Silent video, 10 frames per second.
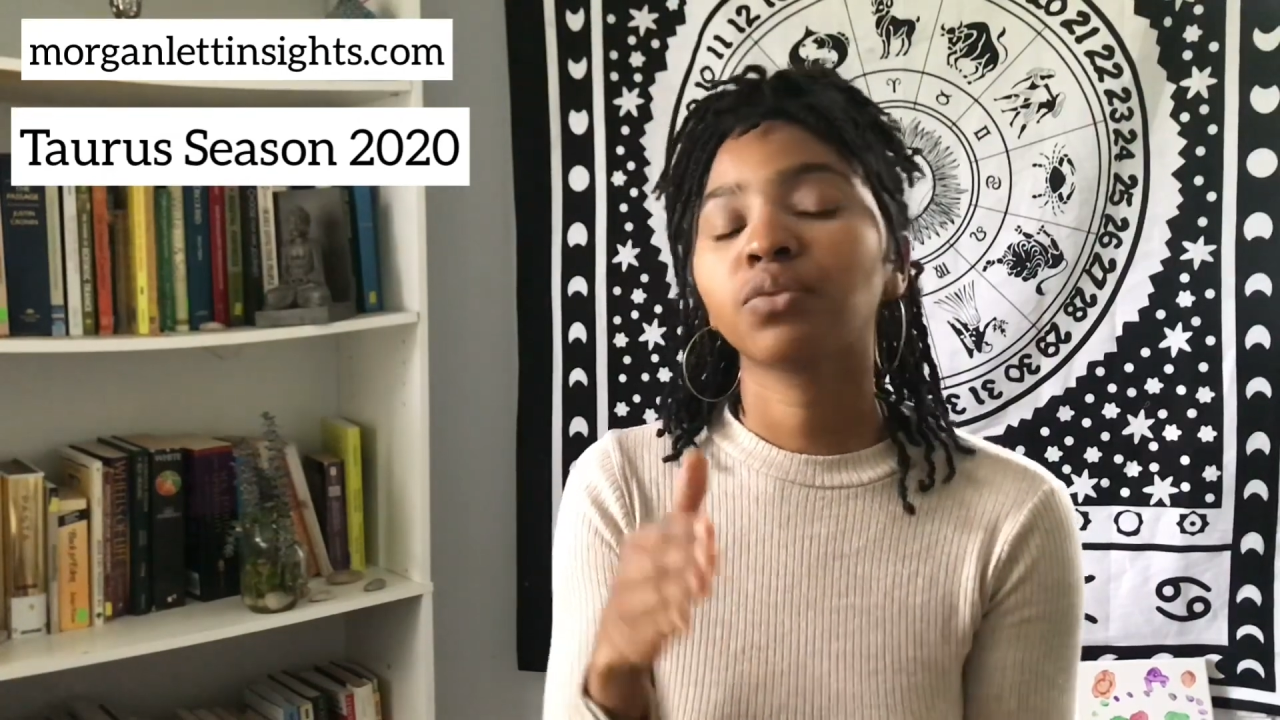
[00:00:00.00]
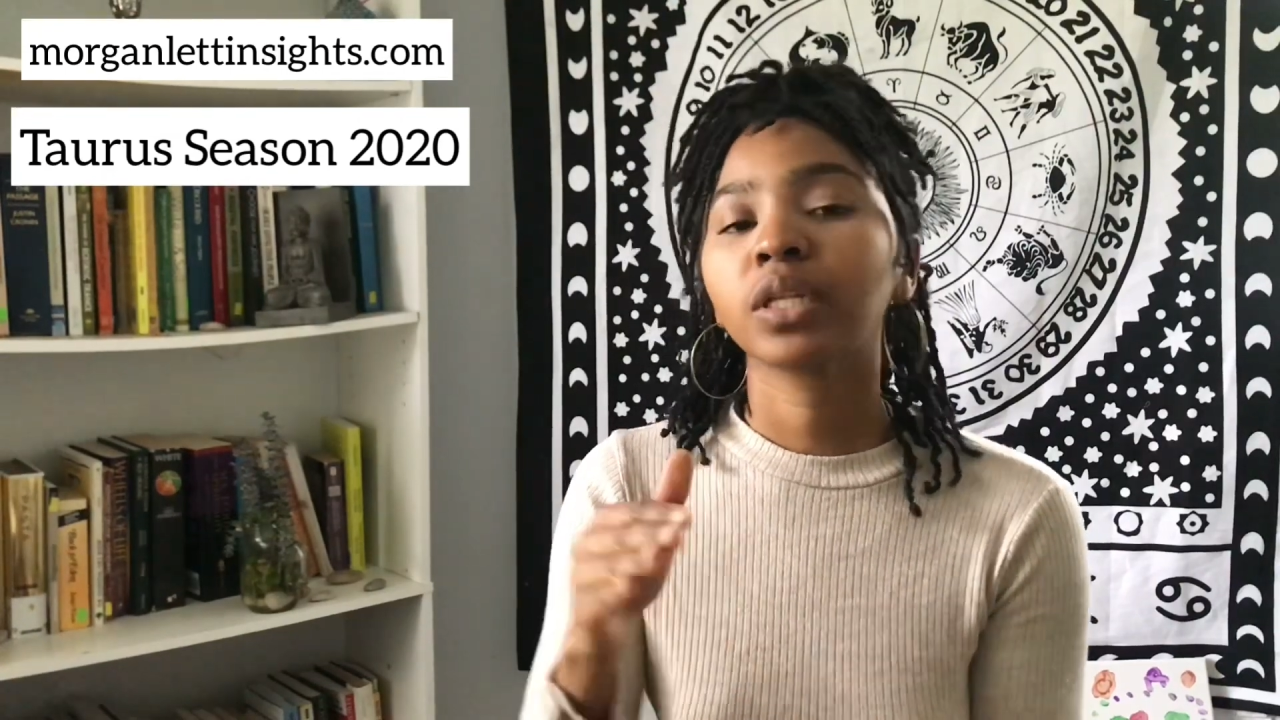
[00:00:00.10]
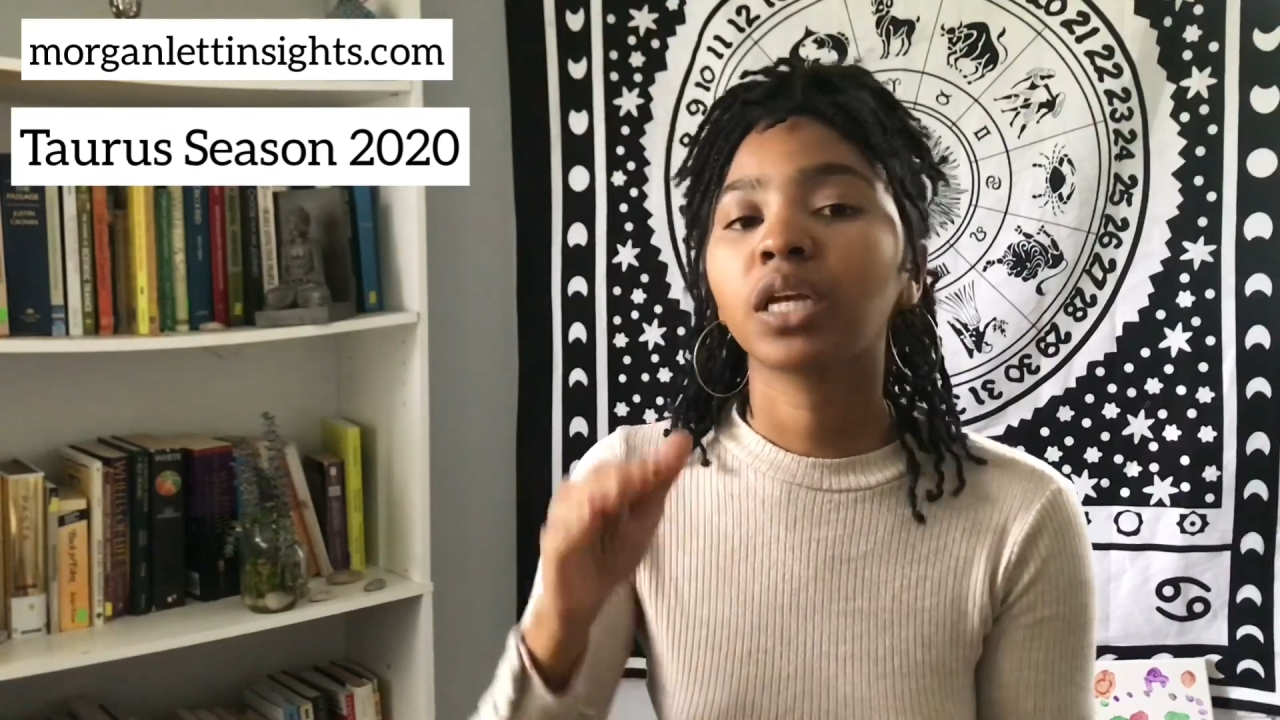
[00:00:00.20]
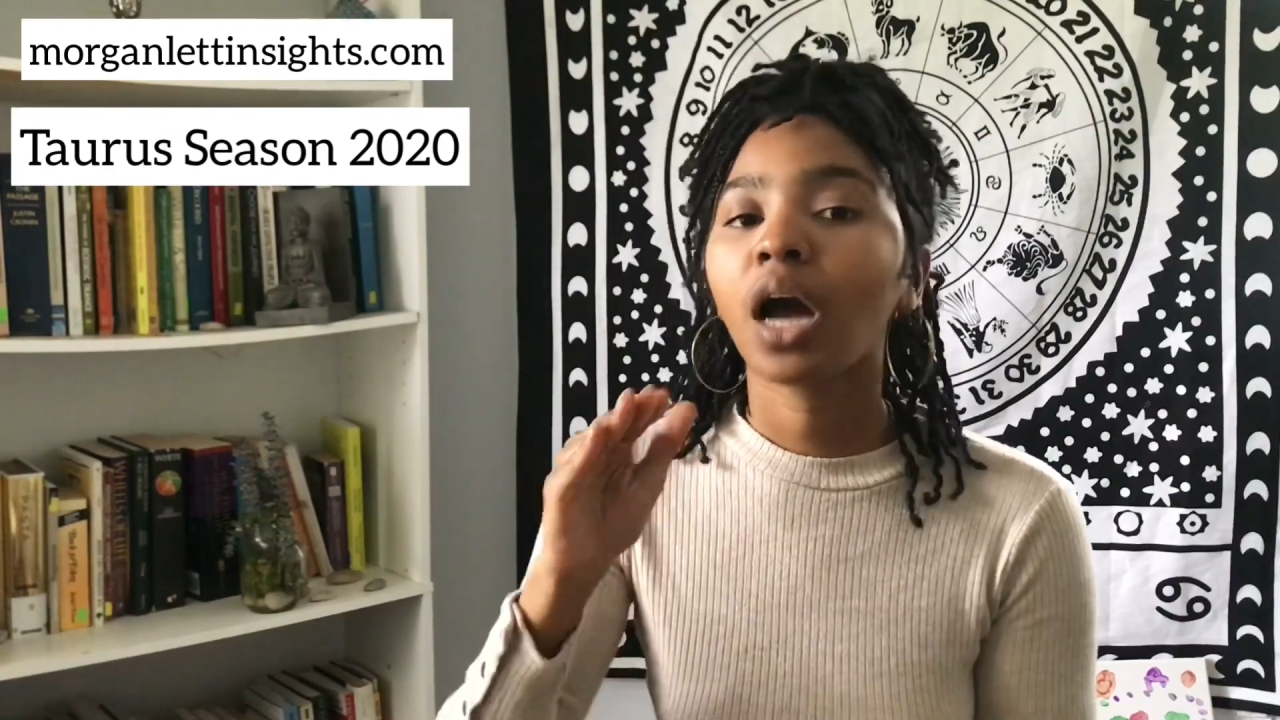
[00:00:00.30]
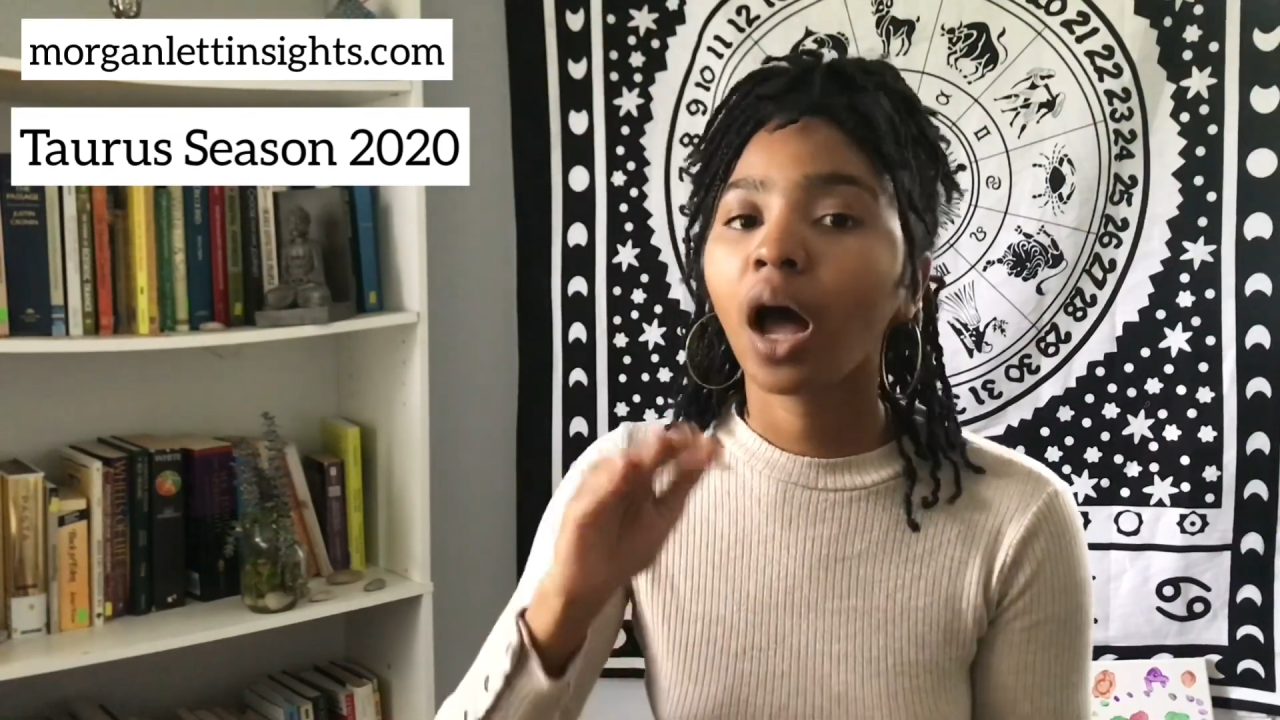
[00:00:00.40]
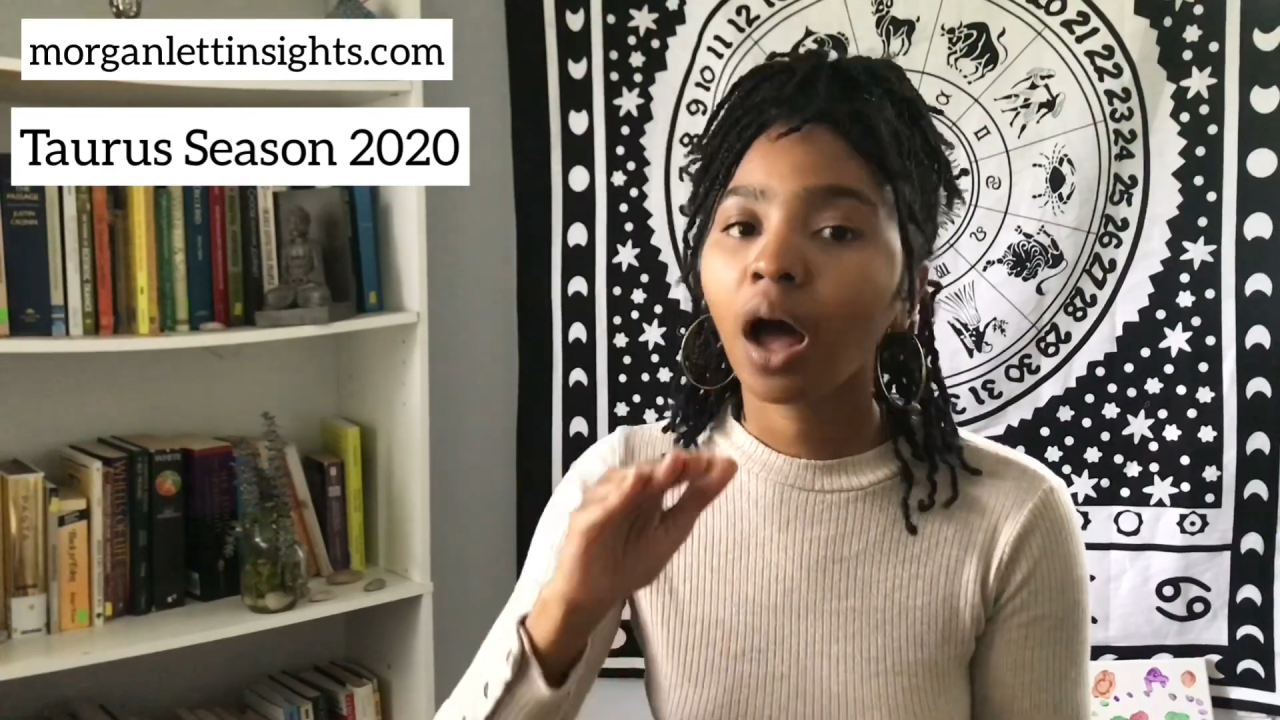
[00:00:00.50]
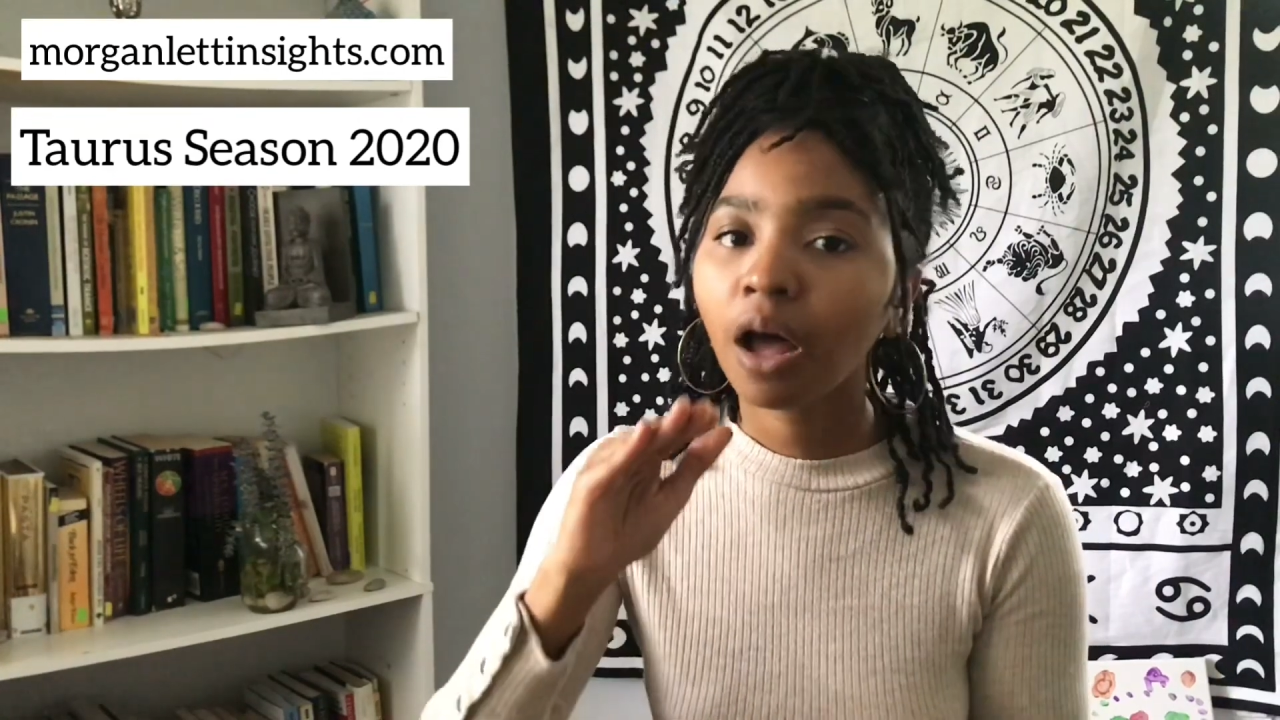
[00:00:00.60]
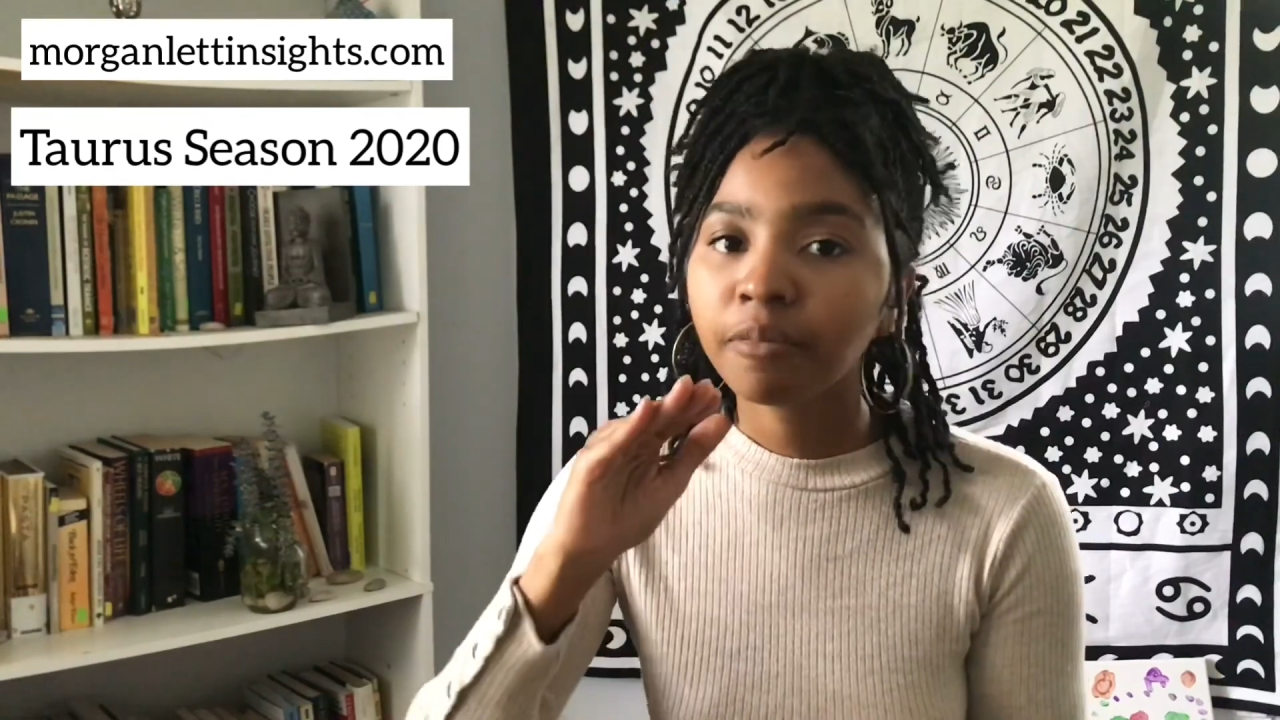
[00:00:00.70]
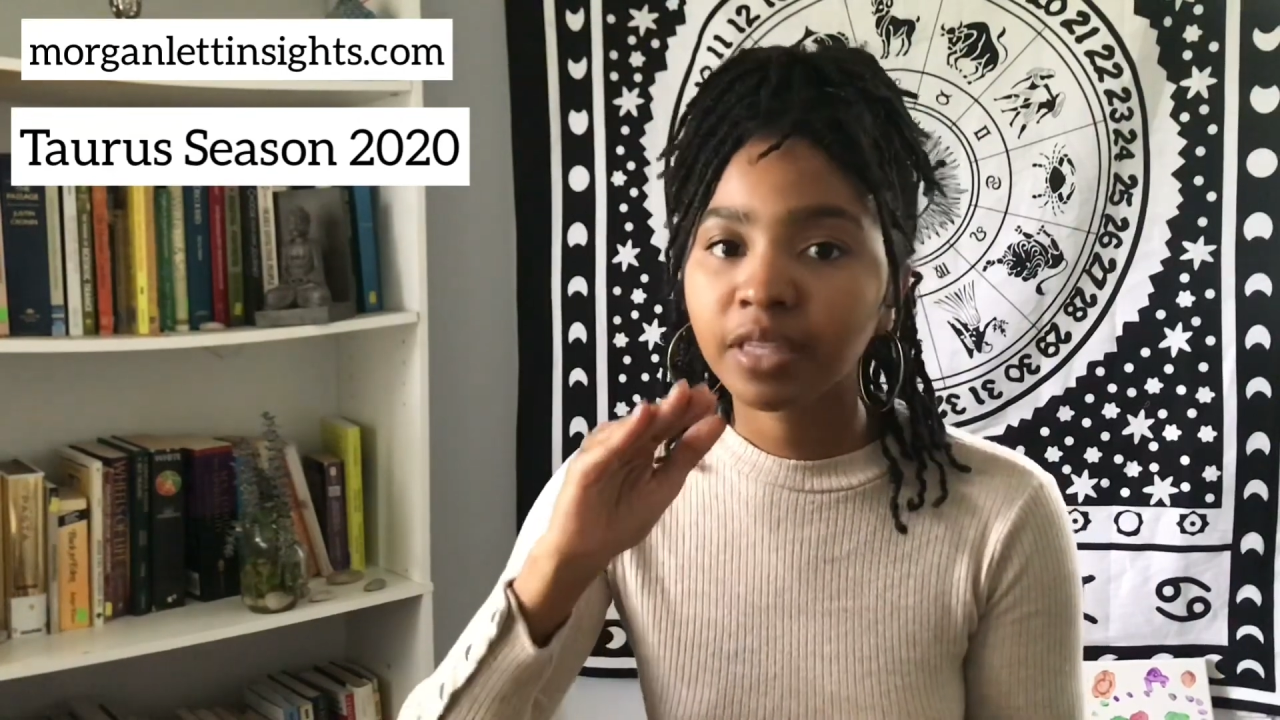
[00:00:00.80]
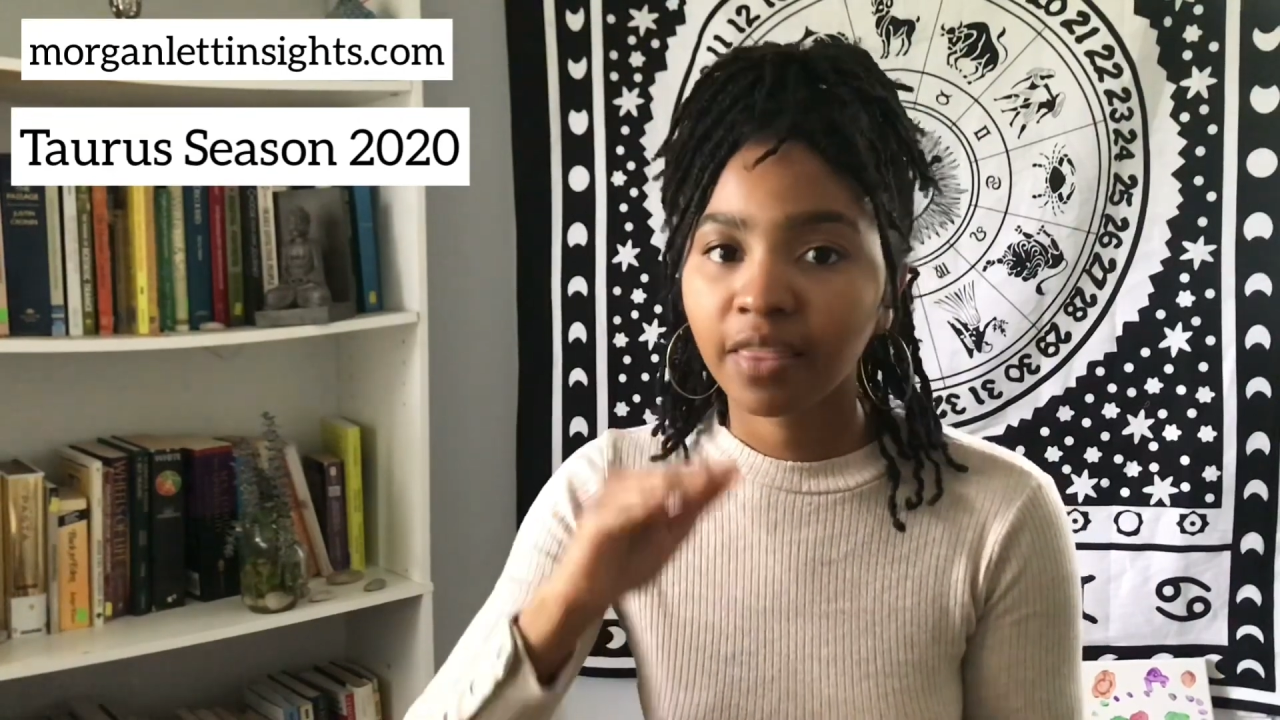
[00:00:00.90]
really calms